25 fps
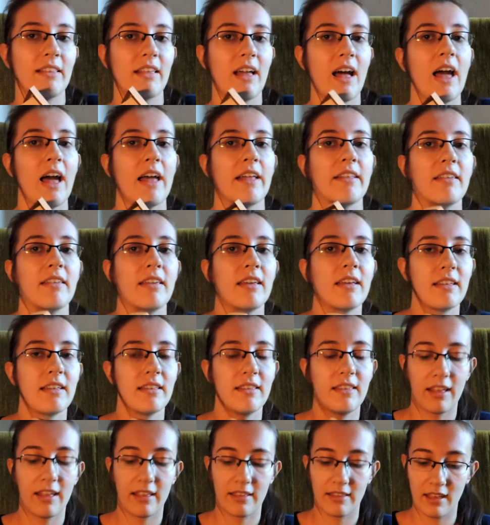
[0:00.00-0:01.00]
and I
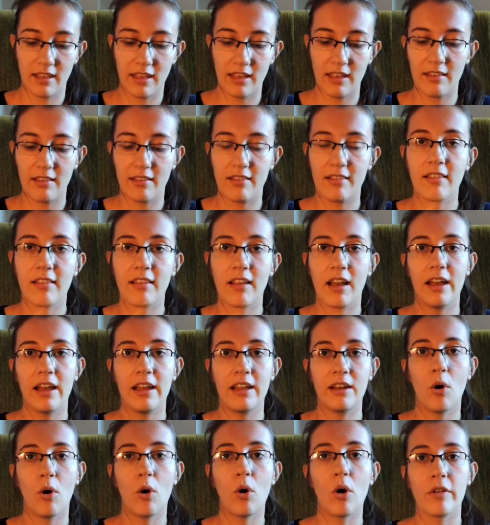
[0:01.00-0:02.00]
think that is
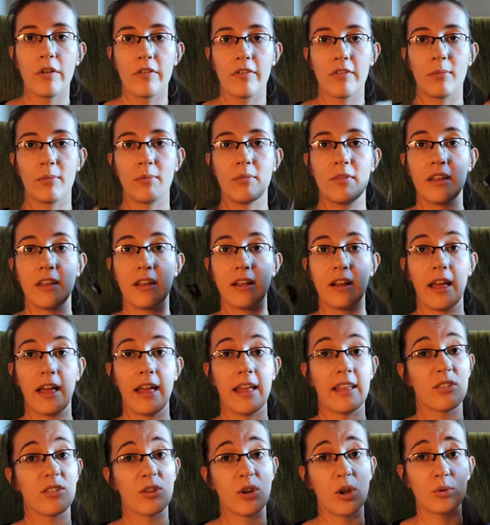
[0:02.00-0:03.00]
an awesome deal
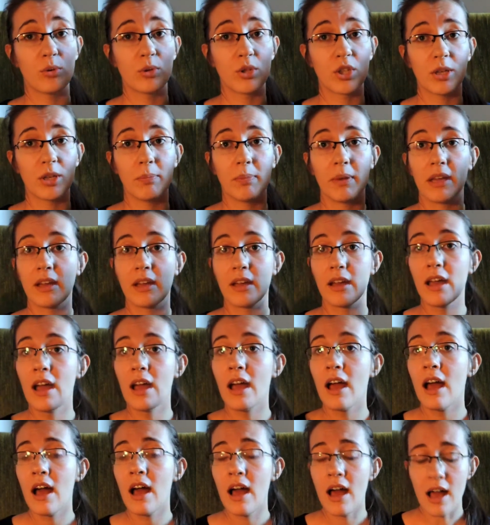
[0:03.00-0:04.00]
and no shipping.
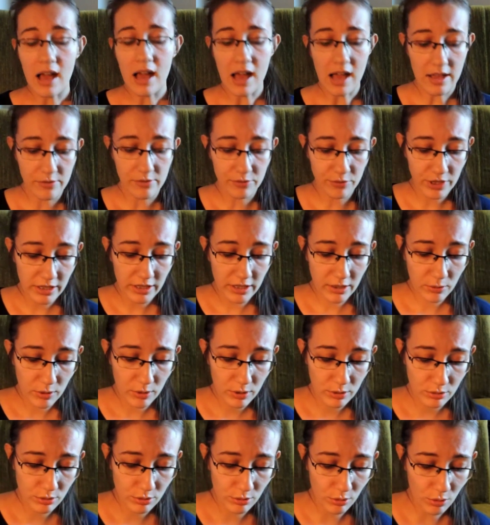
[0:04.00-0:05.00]
I really
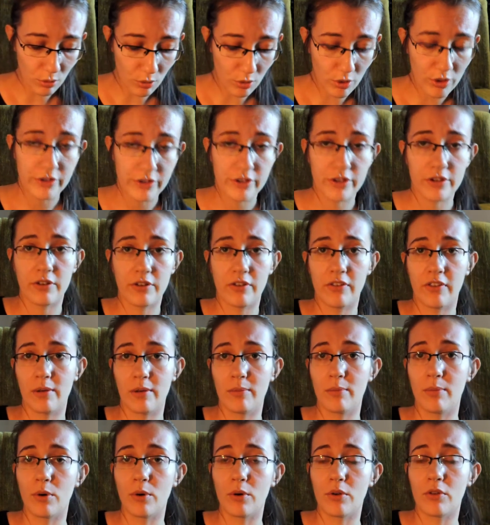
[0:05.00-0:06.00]
want to order
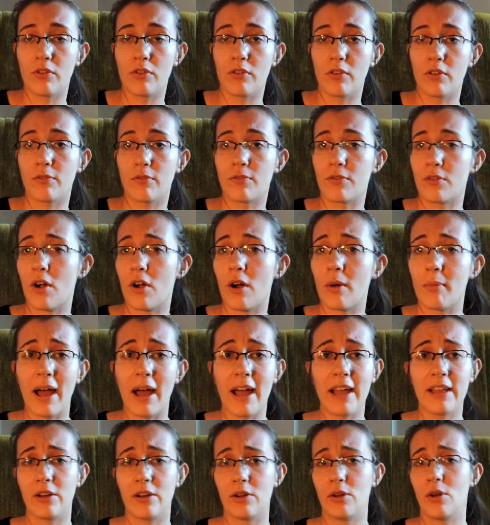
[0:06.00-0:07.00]
some books from,
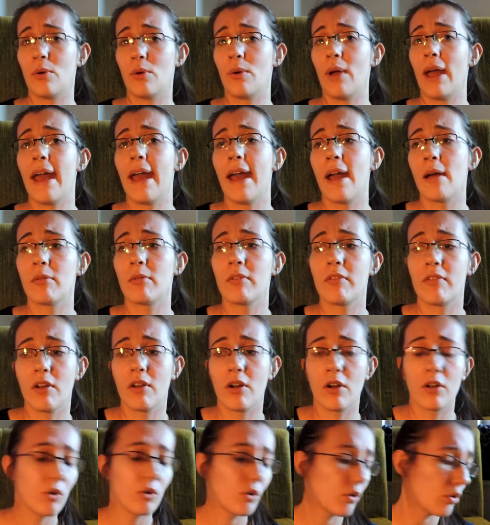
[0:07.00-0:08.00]
I don't know,
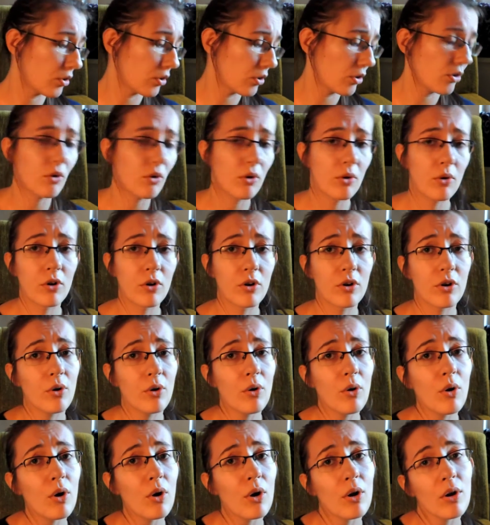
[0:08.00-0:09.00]
Amazon or
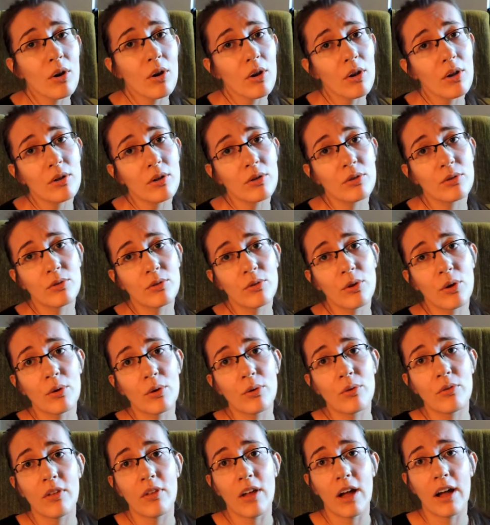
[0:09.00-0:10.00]
all
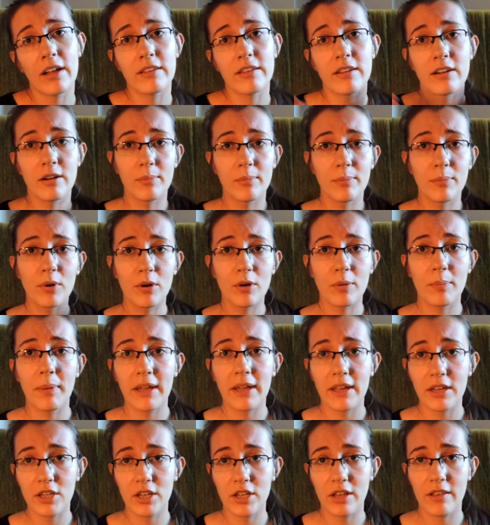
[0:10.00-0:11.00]
those other book
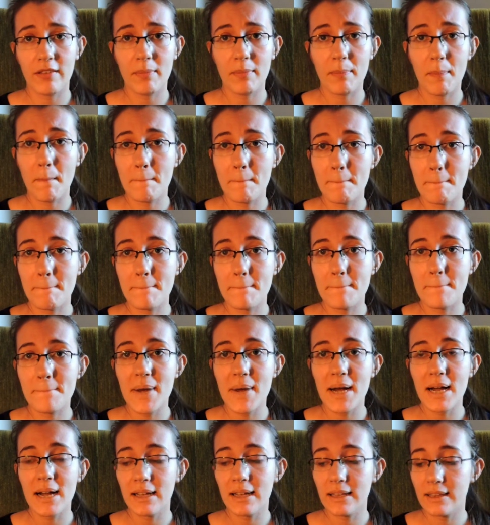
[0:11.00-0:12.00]
pages,
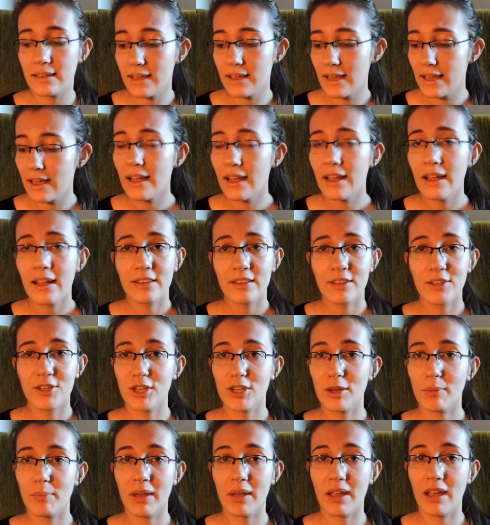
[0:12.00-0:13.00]
but the
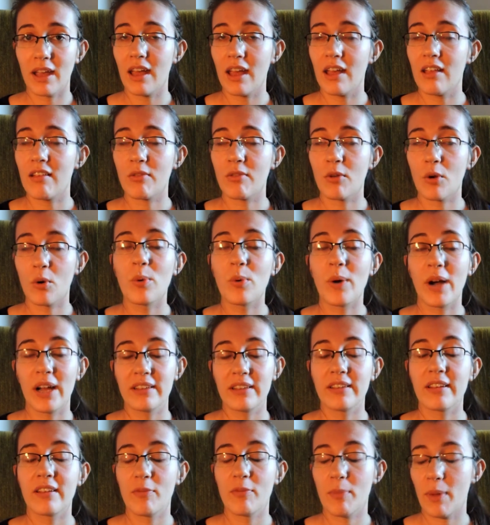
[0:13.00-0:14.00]
shipping is
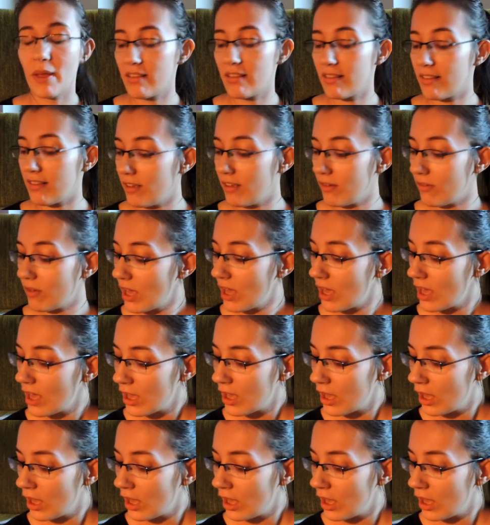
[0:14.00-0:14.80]
quite expensive.